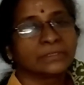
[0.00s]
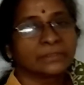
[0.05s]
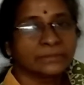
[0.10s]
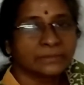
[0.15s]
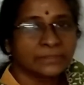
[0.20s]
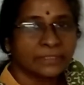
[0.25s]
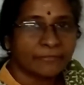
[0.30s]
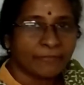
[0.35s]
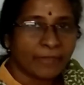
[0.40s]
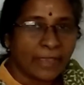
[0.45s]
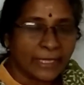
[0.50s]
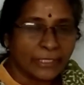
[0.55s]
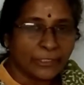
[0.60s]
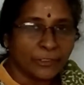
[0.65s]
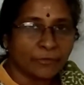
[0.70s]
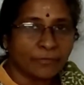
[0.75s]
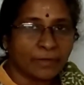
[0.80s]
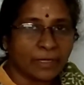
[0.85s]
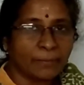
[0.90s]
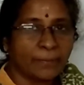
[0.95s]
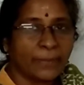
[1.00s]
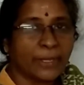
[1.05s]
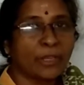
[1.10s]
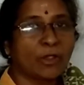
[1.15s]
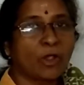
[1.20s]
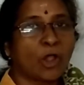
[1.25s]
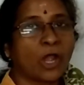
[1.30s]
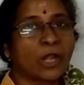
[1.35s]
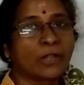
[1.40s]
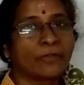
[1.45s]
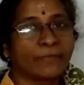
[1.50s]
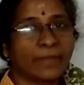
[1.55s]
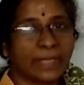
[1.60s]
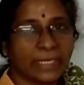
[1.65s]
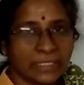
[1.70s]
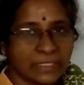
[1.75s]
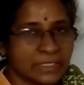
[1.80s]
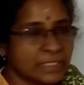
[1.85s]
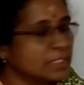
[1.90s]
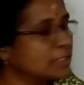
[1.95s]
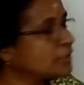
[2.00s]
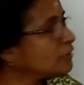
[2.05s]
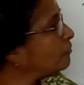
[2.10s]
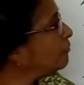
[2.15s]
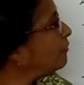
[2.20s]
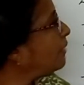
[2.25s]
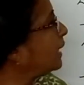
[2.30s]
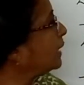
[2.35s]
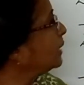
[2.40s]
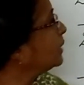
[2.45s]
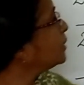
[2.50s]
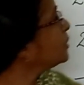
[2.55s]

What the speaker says: the value will be always 1.